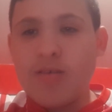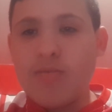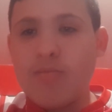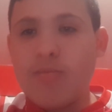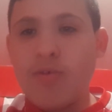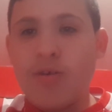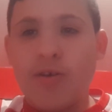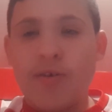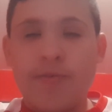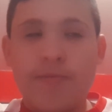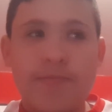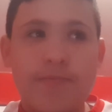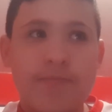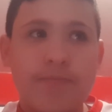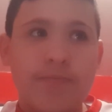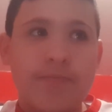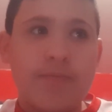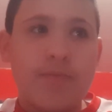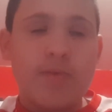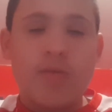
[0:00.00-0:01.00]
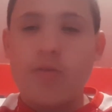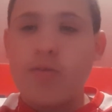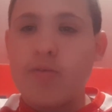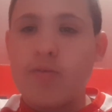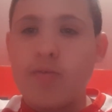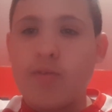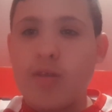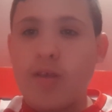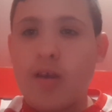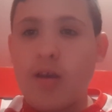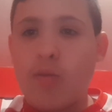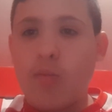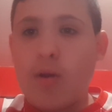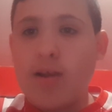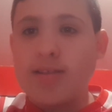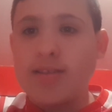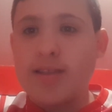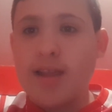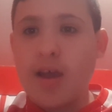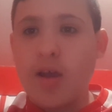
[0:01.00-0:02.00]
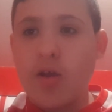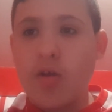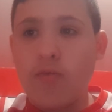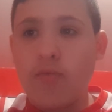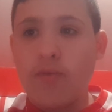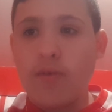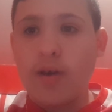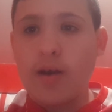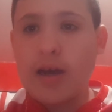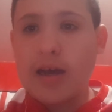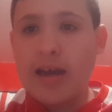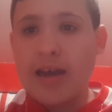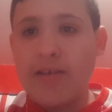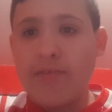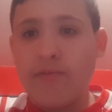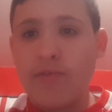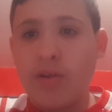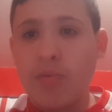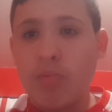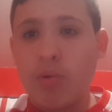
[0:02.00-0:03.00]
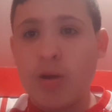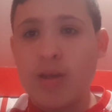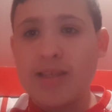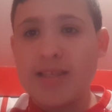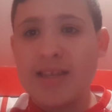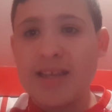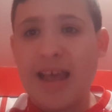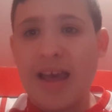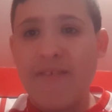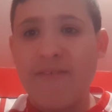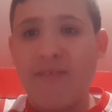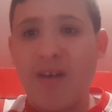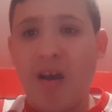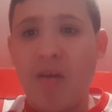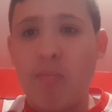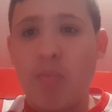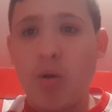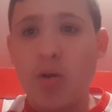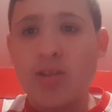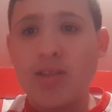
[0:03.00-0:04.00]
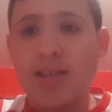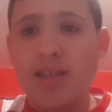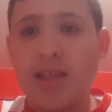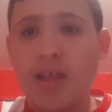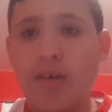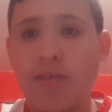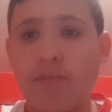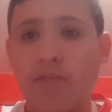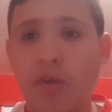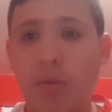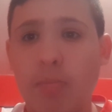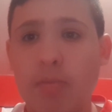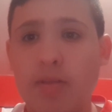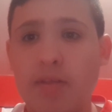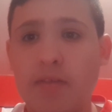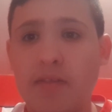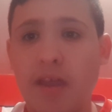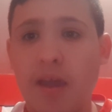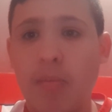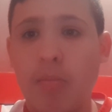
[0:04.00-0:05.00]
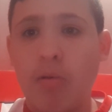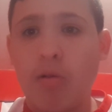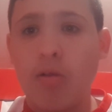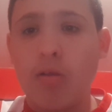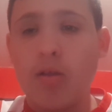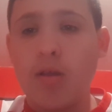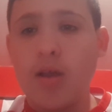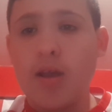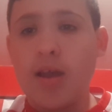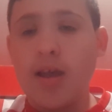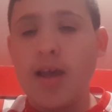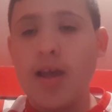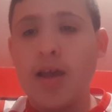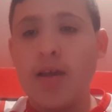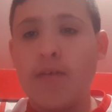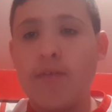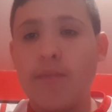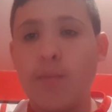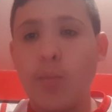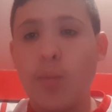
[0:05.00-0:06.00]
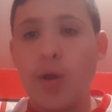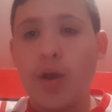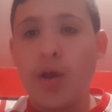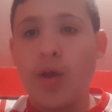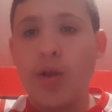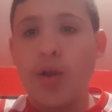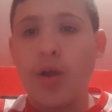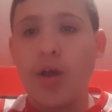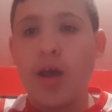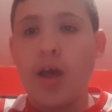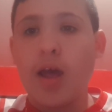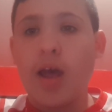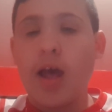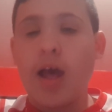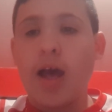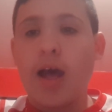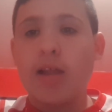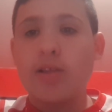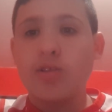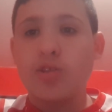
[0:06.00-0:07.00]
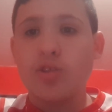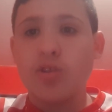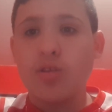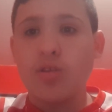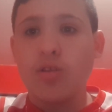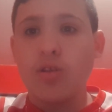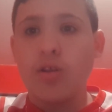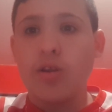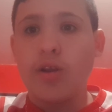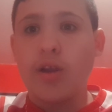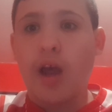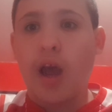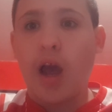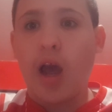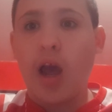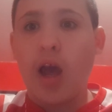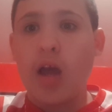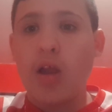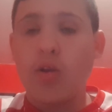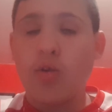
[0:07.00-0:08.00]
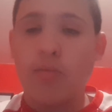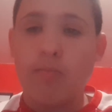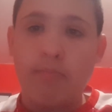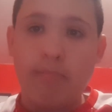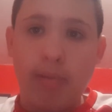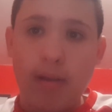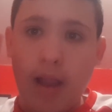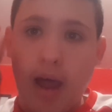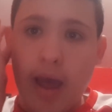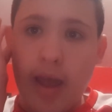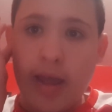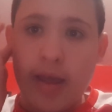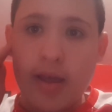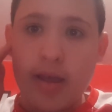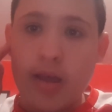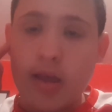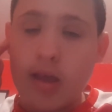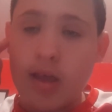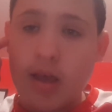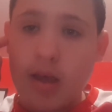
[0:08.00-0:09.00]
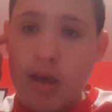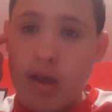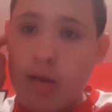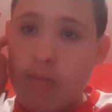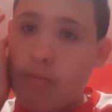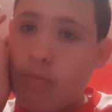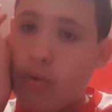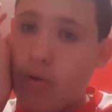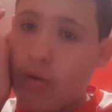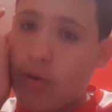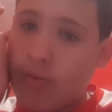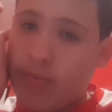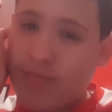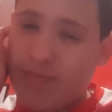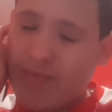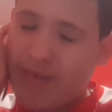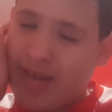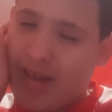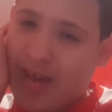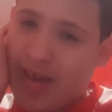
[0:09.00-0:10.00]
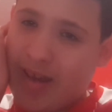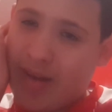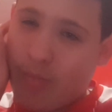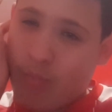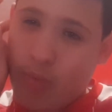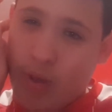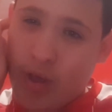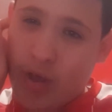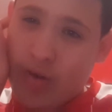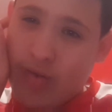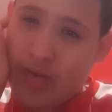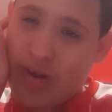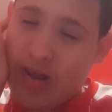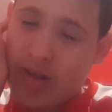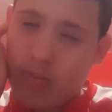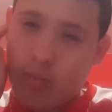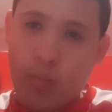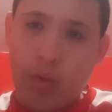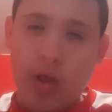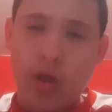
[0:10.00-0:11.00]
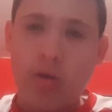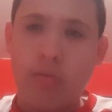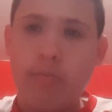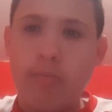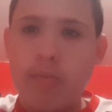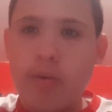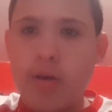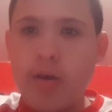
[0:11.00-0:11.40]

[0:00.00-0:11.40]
But yeah, Wednesday, hopefully, I can get 3 points and get 5 points clear of the top of the table if Wigan and Sunderland don't play. But yeah, and Wigan and Wickham.